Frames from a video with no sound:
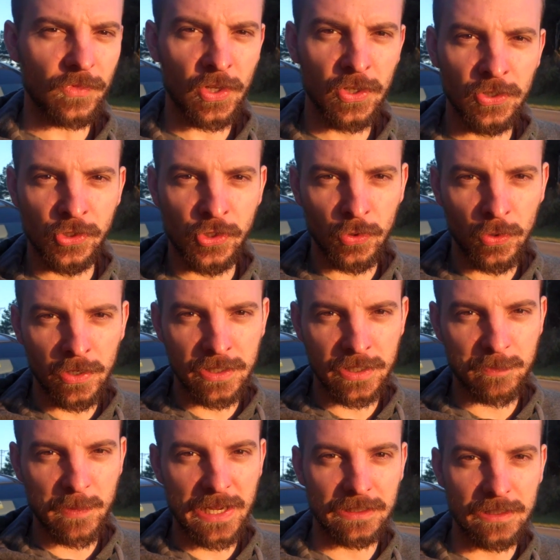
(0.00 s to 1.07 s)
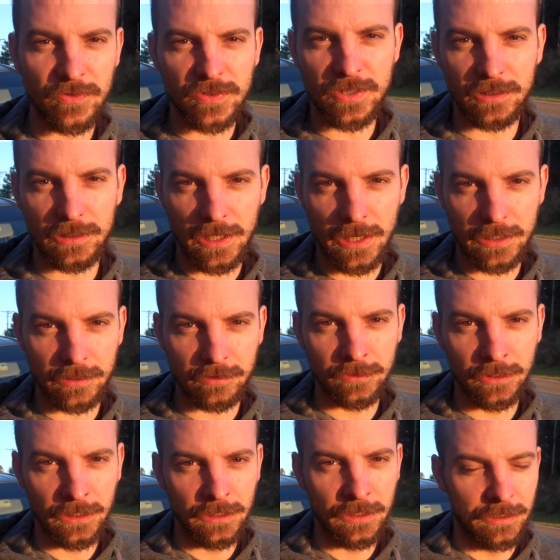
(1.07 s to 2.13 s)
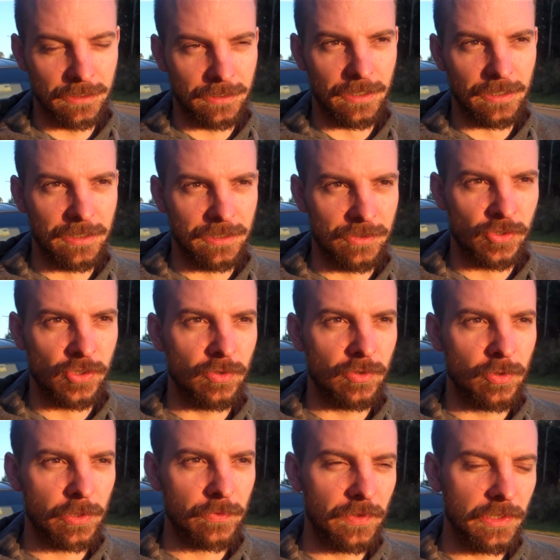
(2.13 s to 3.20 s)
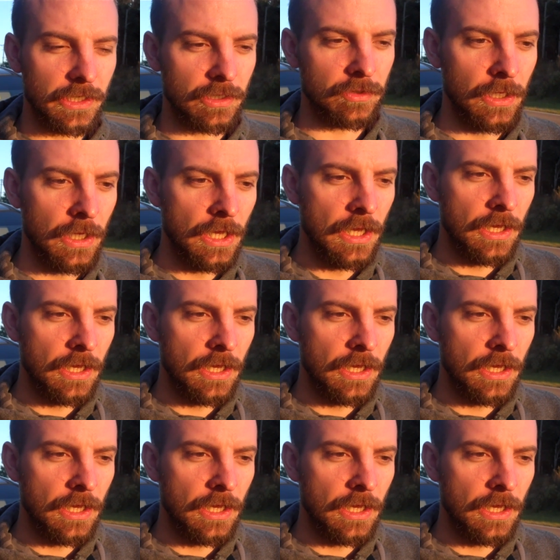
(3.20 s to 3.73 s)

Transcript: enjoy this magnificent lighting and shoot a quick video.